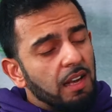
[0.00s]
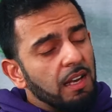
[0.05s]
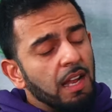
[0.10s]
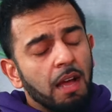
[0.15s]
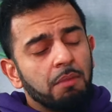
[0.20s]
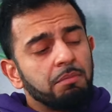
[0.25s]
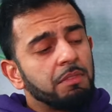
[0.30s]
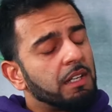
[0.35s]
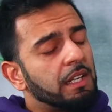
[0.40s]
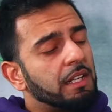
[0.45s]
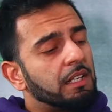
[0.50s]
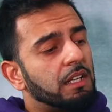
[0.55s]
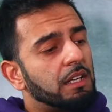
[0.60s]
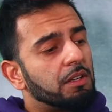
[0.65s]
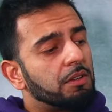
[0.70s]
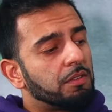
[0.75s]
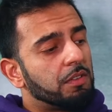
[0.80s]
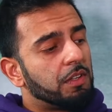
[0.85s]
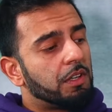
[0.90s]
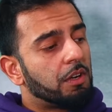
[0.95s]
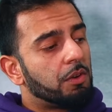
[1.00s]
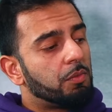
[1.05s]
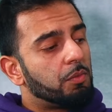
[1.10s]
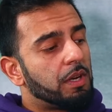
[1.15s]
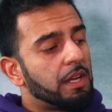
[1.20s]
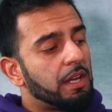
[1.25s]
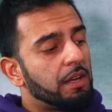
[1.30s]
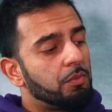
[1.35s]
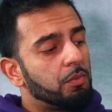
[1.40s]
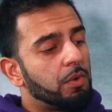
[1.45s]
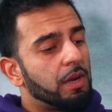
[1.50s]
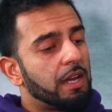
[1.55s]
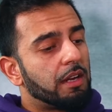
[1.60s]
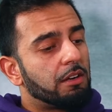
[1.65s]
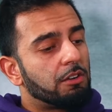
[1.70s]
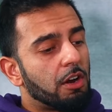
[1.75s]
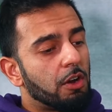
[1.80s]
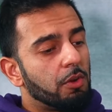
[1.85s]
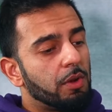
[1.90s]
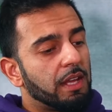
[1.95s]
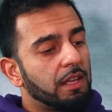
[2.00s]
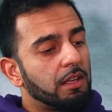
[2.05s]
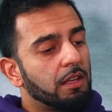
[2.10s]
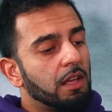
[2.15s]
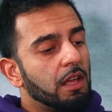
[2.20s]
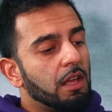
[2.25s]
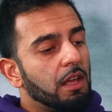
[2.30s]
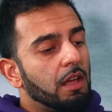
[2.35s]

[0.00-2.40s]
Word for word: alhamdulillah you know we're we're growing